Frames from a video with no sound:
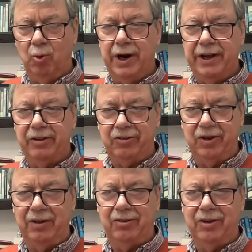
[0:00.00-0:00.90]
why it's
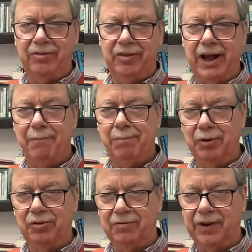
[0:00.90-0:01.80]
it's it's the
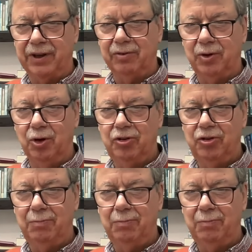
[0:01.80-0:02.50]
lamppost effect, of course.